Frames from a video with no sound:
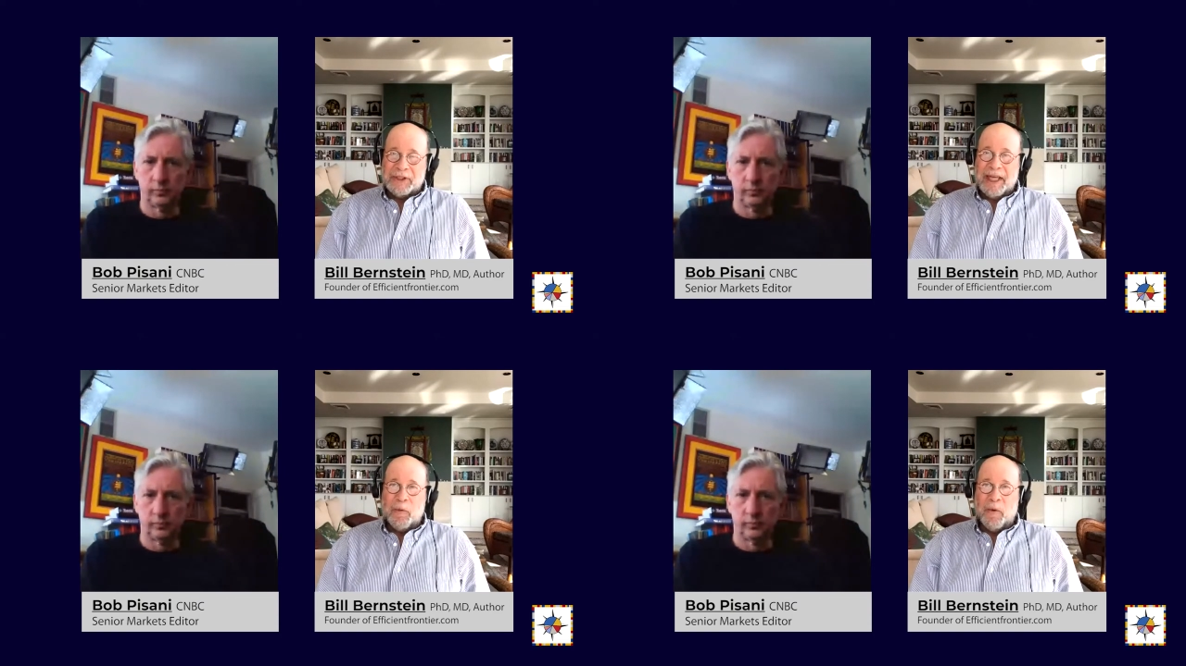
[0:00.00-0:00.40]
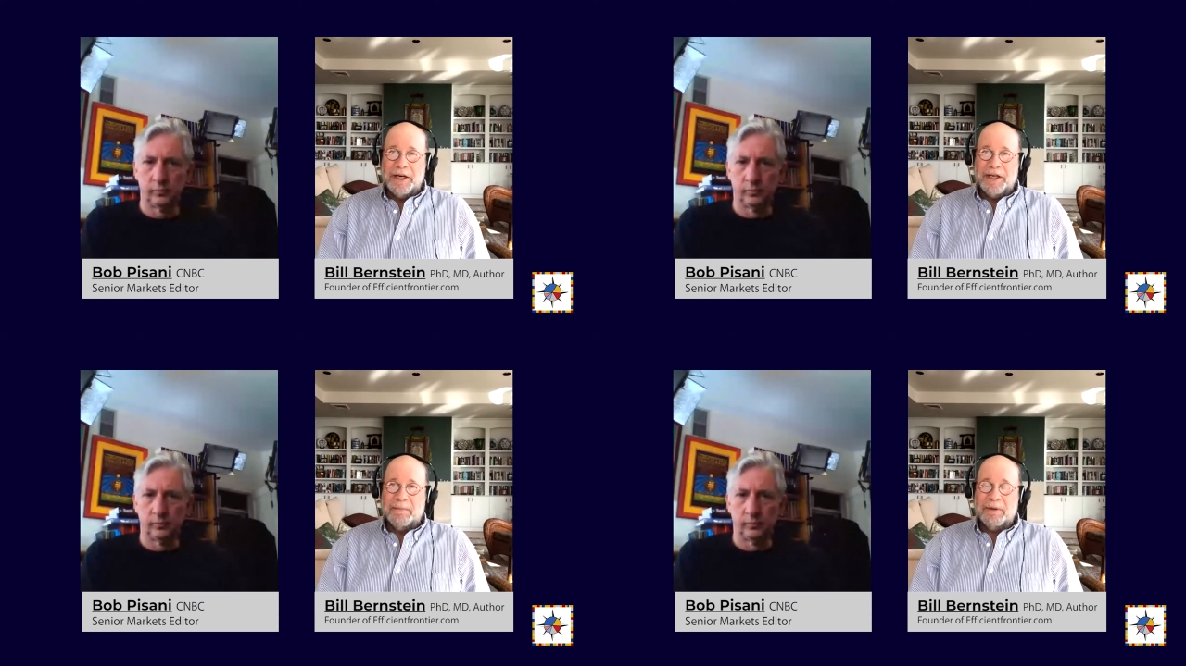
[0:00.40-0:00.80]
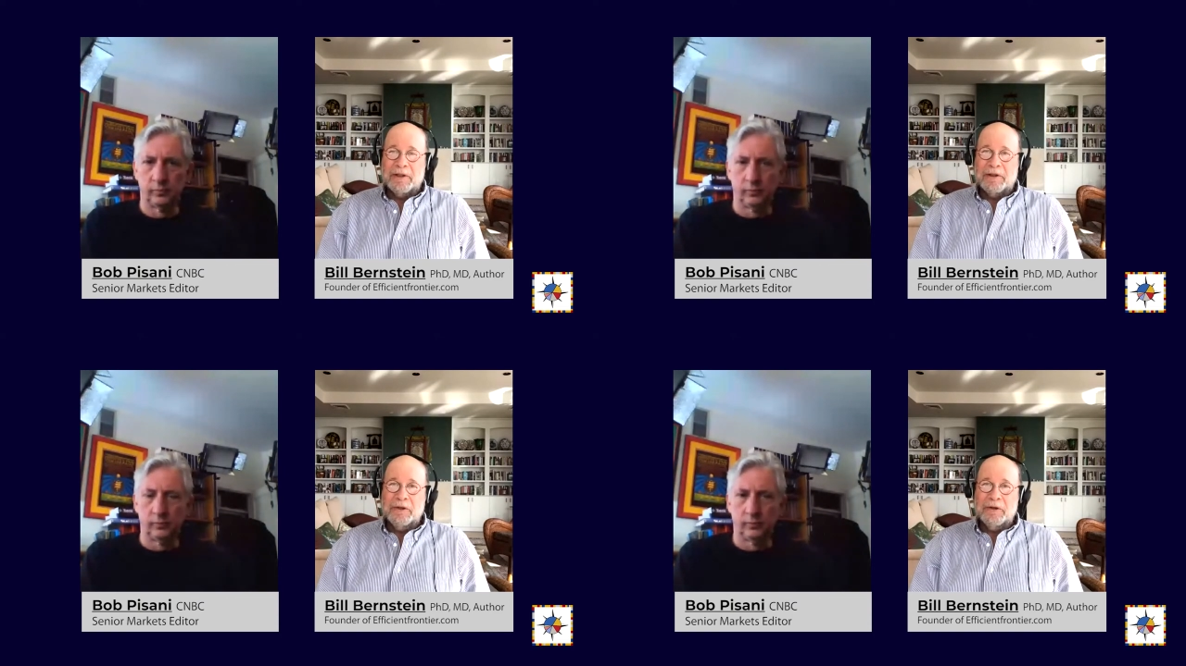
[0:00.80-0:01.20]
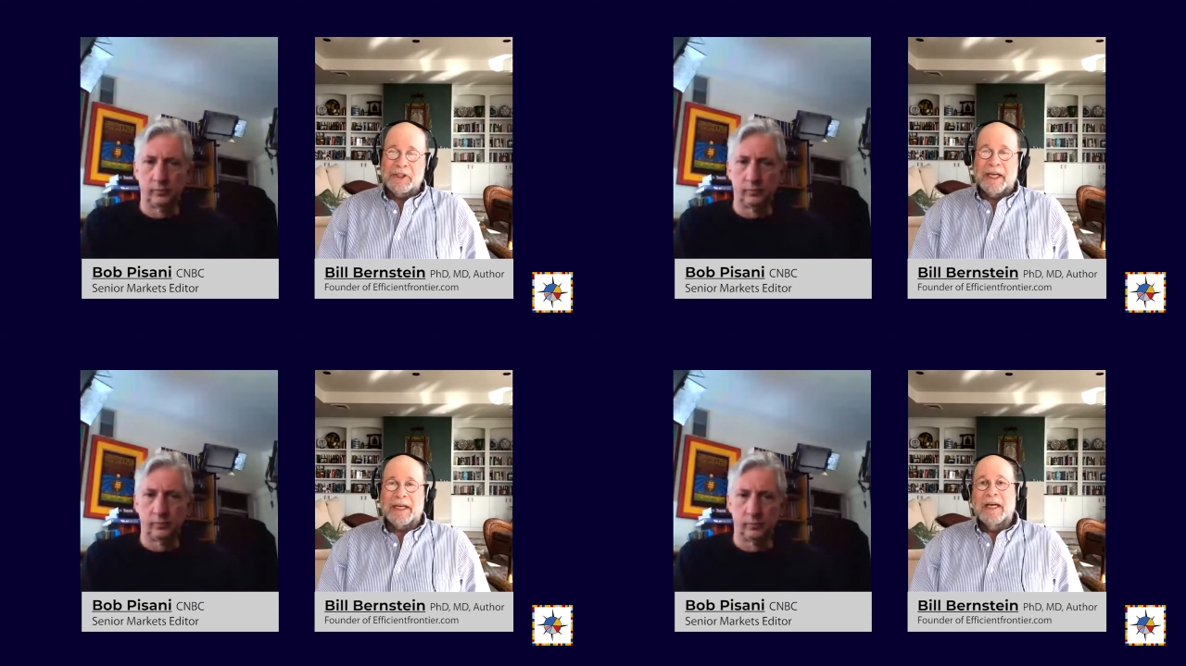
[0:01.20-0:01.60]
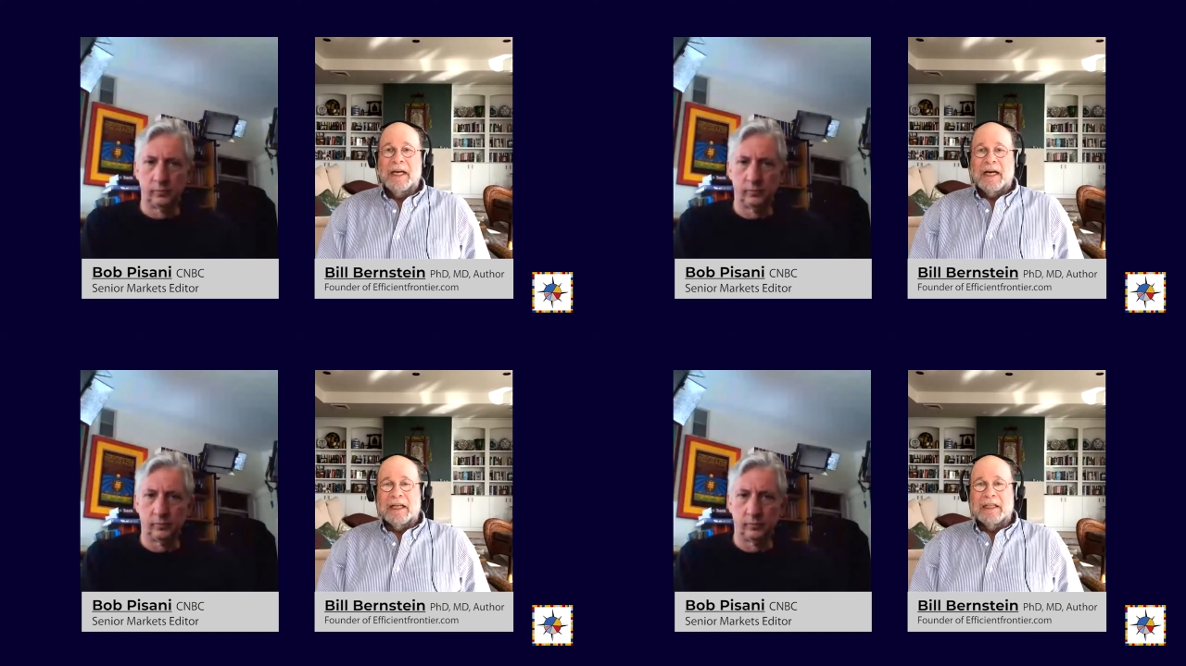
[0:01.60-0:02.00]
Speaker 1: They wind up losing
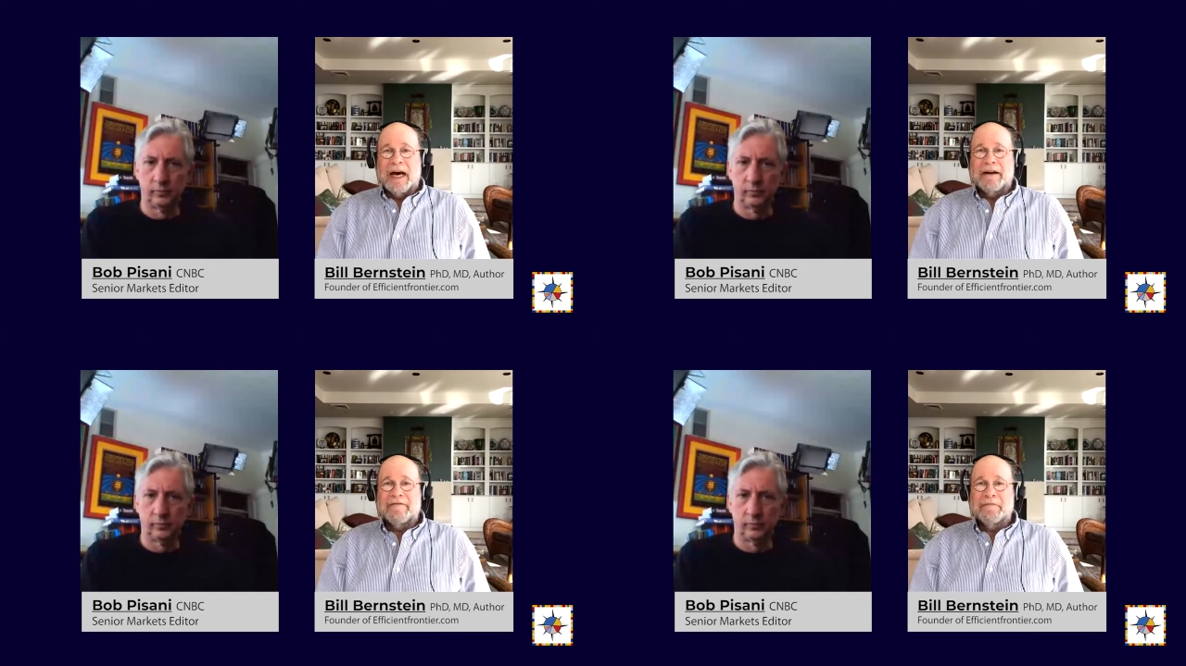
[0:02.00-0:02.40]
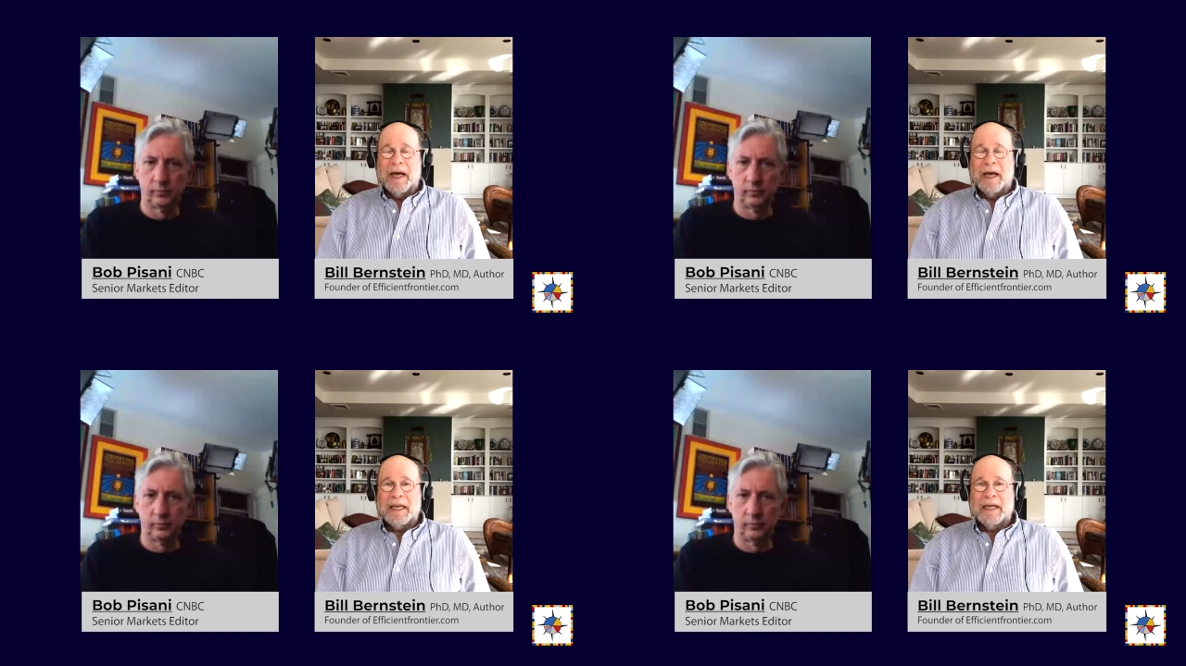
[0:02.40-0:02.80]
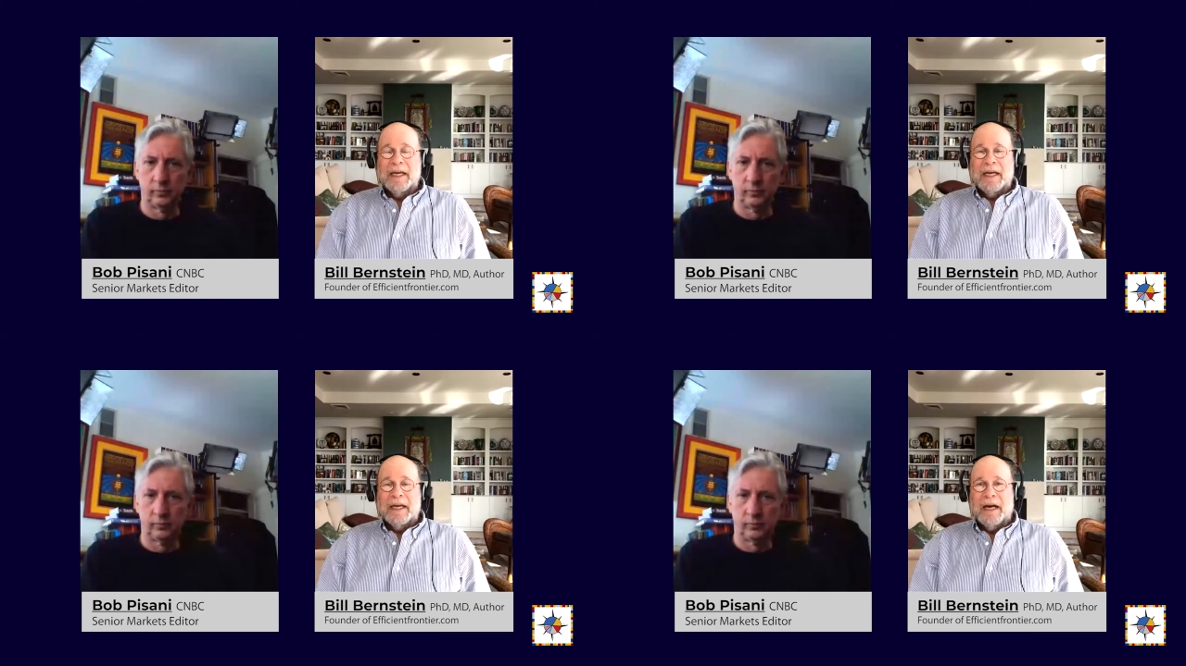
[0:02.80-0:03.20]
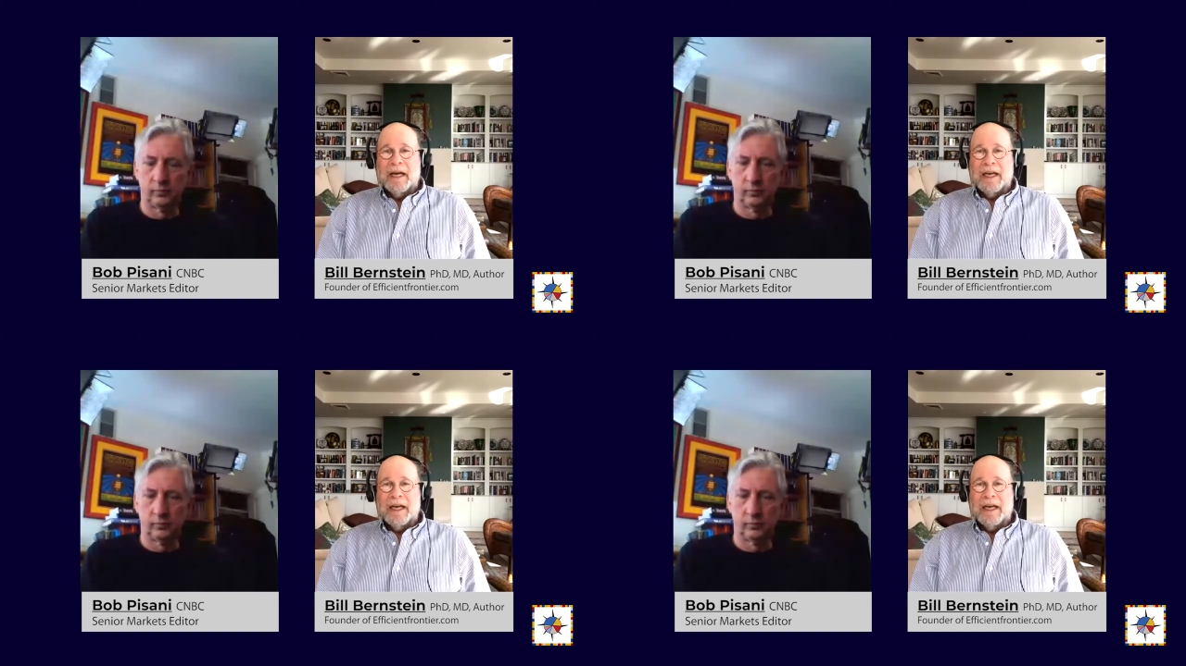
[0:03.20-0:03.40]
a lot of money uh,